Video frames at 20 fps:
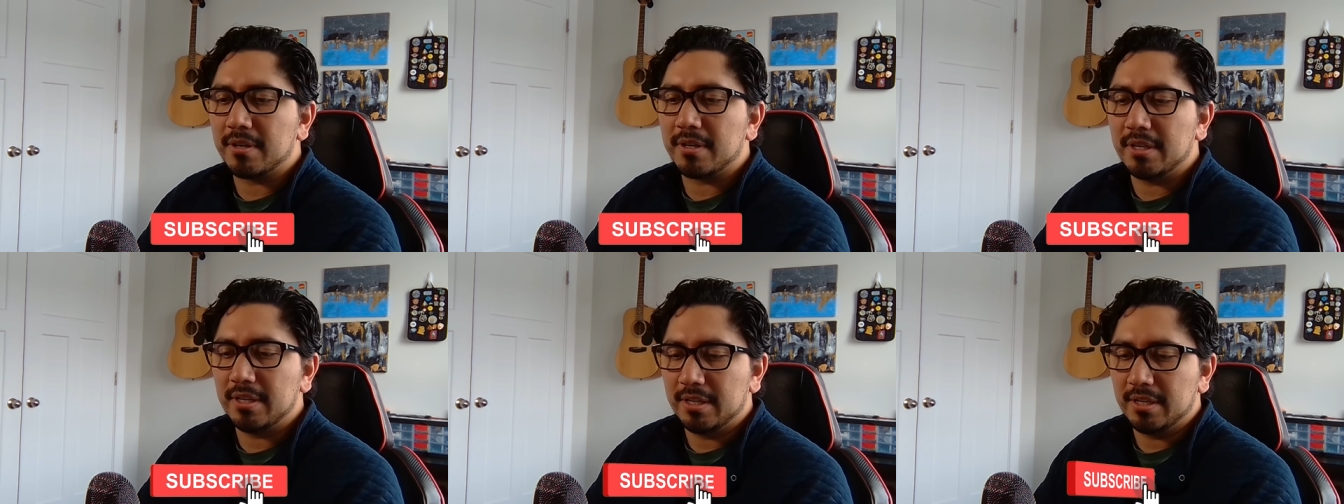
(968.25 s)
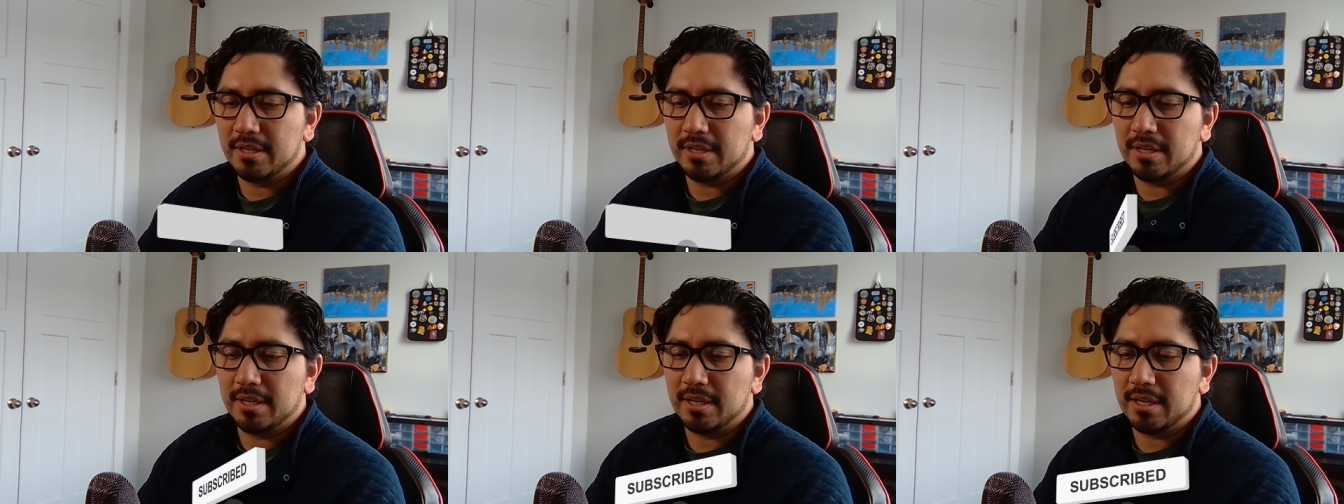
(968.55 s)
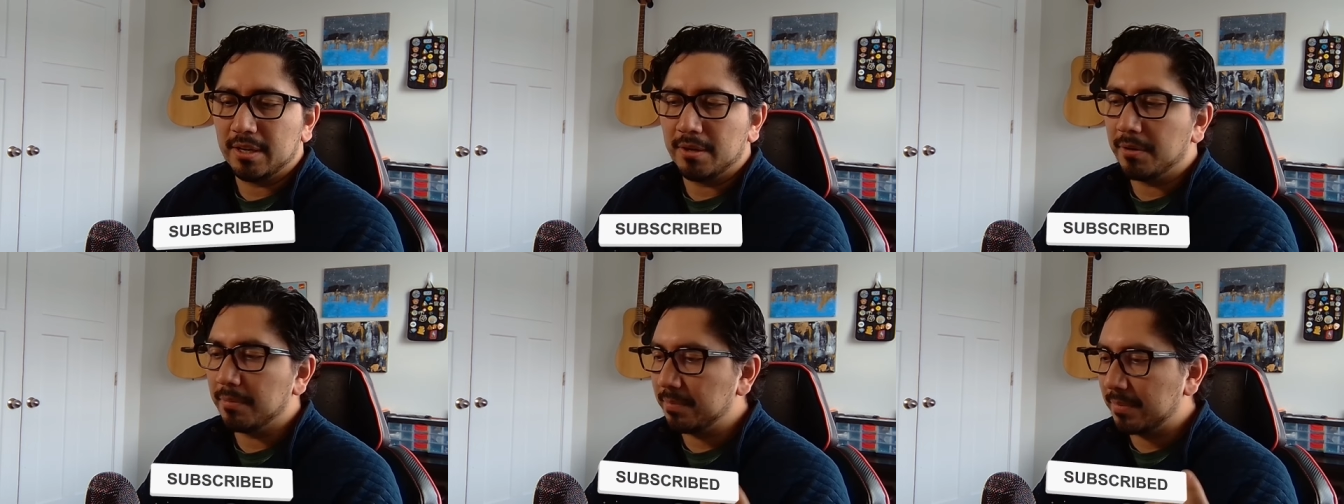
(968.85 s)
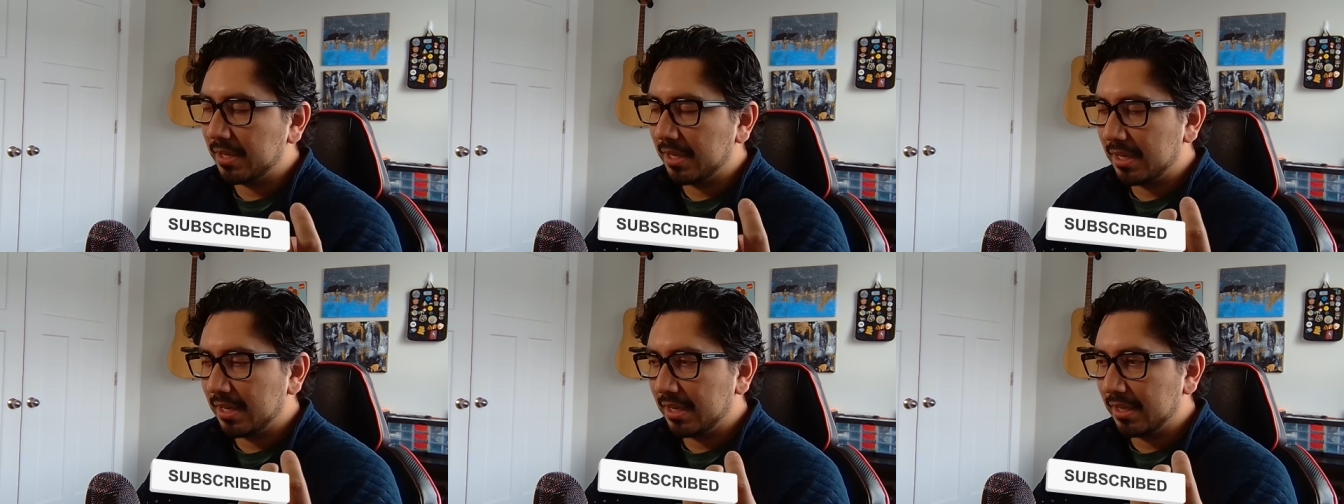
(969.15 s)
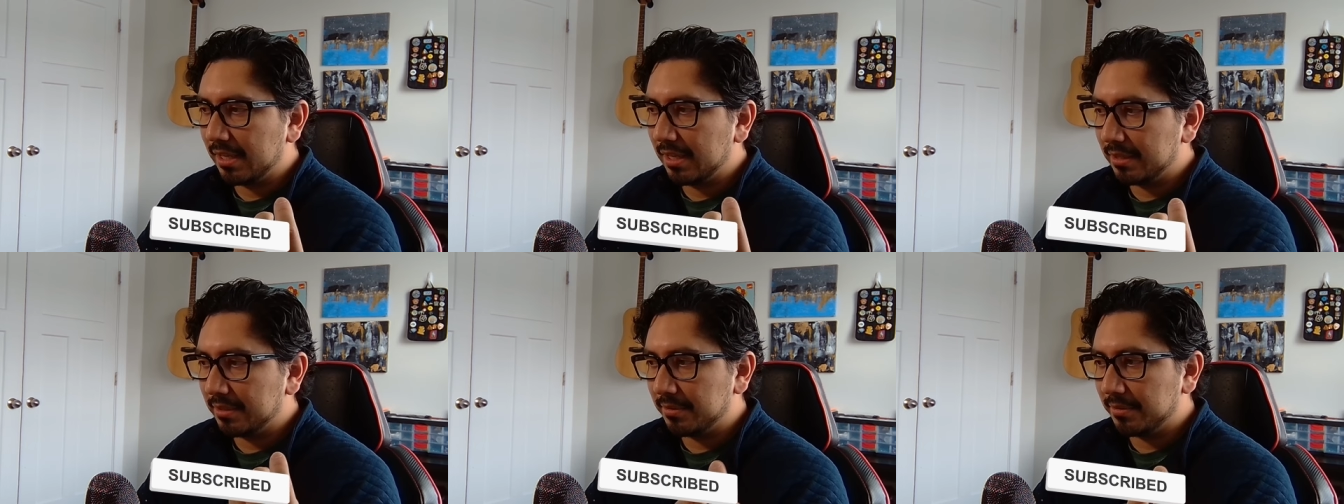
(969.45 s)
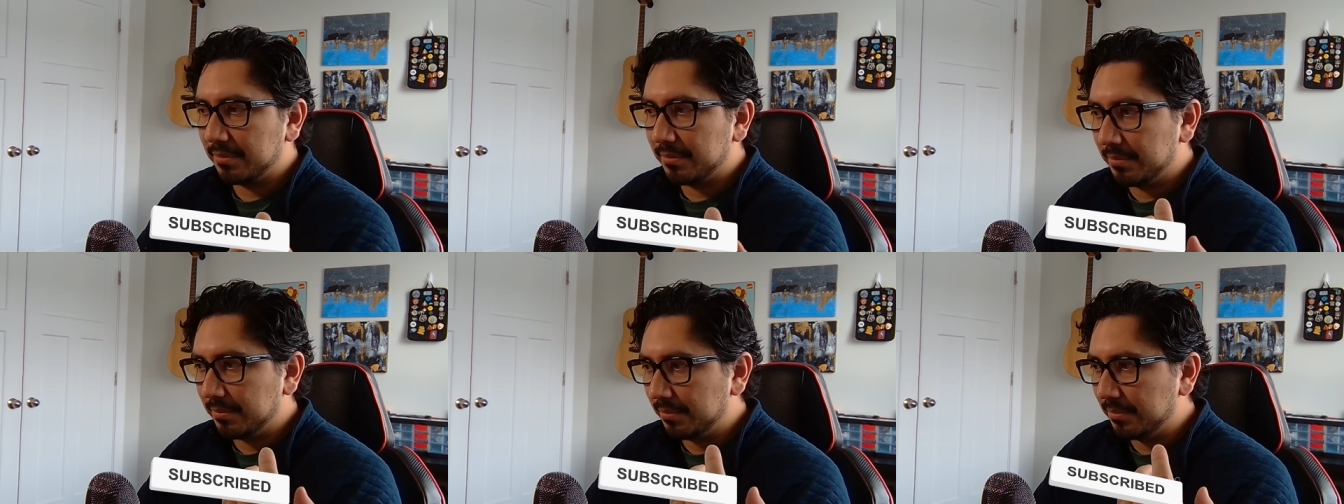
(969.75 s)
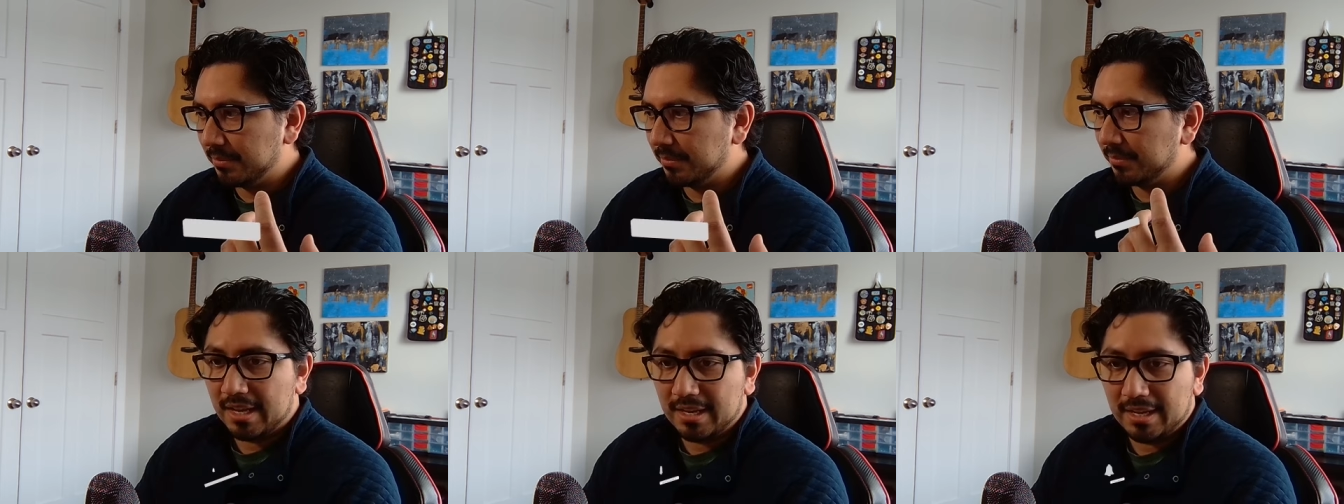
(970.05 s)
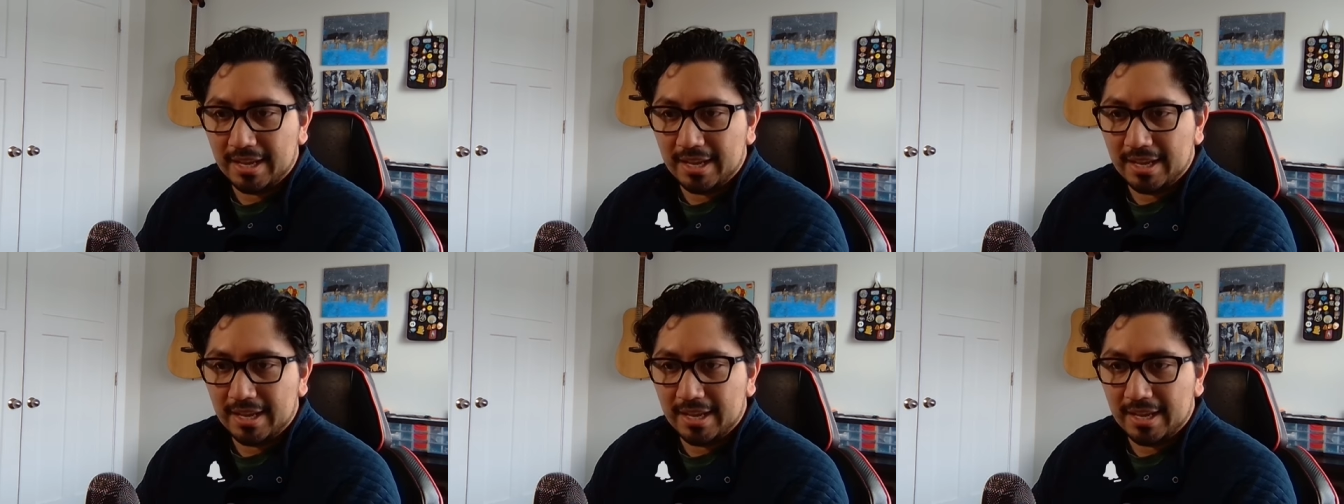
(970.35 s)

And, and I hope that I get to